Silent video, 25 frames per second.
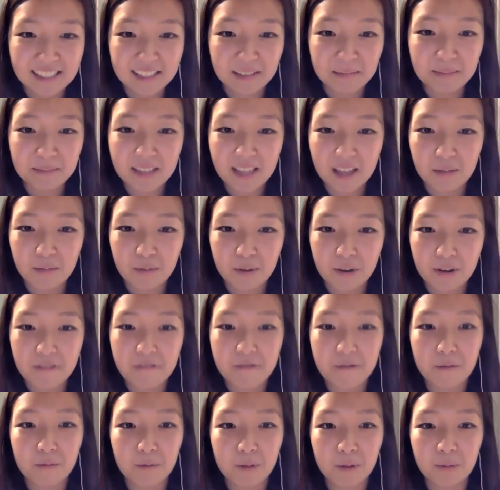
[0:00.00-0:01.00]
something that we're,
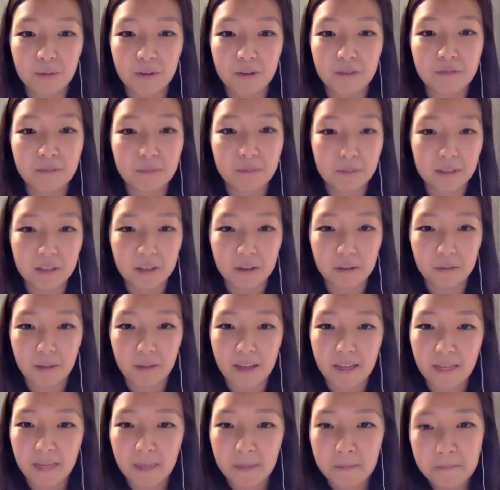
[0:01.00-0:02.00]
we were familiar
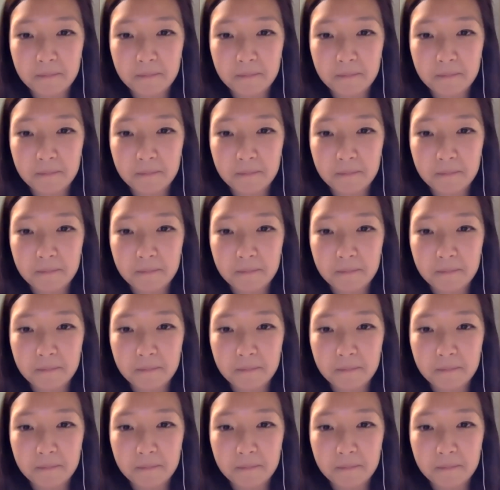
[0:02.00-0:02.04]
with.